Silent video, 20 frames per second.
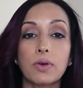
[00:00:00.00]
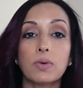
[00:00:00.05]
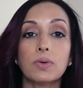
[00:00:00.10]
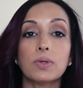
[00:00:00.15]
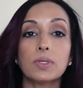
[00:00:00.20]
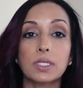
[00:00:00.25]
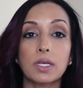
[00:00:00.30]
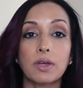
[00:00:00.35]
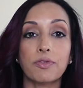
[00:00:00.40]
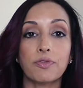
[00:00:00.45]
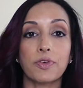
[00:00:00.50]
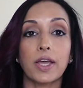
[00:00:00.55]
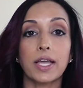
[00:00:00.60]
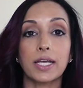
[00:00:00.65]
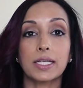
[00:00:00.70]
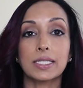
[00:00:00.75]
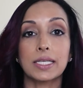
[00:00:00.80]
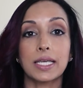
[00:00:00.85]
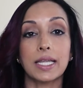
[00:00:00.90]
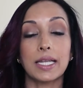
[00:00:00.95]
those
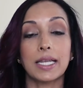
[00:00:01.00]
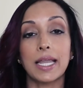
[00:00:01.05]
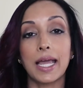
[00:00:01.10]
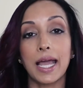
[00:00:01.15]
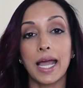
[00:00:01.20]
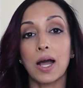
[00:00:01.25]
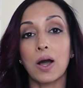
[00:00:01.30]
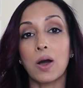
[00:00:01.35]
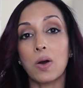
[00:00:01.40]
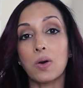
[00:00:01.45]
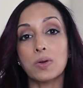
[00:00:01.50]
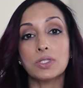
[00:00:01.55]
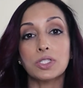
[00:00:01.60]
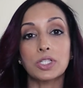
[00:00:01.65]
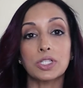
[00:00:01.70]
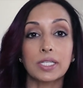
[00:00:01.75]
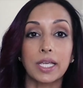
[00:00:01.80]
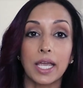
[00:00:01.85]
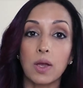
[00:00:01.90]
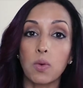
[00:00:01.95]
effects can now
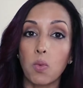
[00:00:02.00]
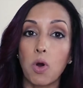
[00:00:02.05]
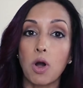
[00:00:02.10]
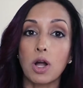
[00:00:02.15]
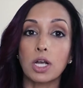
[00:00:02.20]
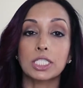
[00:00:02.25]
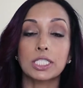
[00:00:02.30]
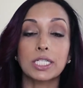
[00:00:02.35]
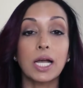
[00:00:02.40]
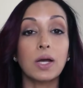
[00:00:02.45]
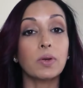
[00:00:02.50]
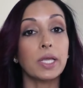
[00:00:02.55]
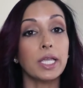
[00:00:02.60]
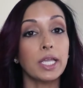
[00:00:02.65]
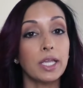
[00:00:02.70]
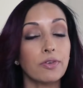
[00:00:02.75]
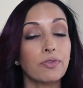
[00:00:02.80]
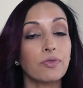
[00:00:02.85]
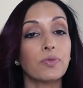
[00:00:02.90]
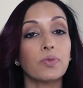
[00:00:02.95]
just get washed out
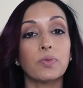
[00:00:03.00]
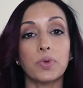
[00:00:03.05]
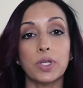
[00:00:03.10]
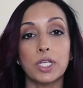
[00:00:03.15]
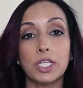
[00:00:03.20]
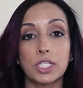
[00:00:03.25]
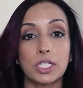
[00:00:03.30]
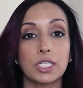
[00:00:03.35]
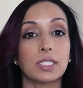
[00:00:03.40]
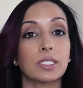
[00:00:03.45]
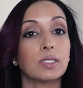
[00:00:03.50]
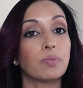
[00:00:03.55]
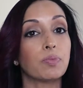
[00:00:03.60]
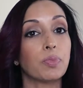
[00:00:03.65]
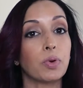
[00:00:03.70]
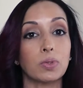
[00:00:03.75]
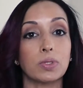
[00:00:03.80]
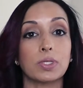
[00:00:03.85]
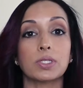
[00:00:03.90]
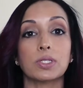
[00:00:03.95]
if we just
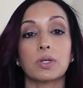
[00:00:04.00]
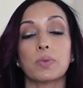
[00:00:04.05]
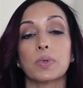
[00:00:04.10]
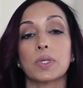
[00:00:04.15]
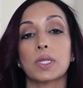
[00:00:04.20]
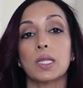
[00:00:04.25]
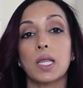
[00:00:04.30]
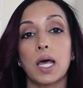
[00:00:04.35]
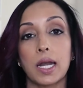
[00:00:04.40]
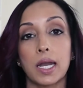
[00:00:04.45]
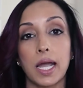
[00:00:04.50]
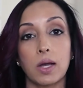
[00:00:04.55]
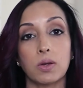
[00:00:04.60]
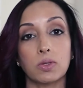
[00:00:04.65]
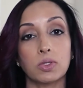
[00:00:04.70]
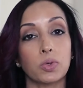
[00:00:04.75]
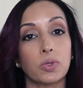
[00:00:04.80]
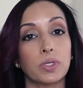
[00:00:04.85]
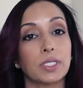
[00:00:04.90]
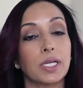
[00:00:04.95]
bolster with a lot of
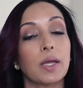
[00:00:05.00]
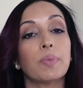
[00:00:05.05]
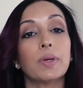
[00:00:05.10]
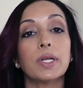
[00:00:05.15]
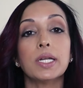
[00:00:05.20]
outdoor time.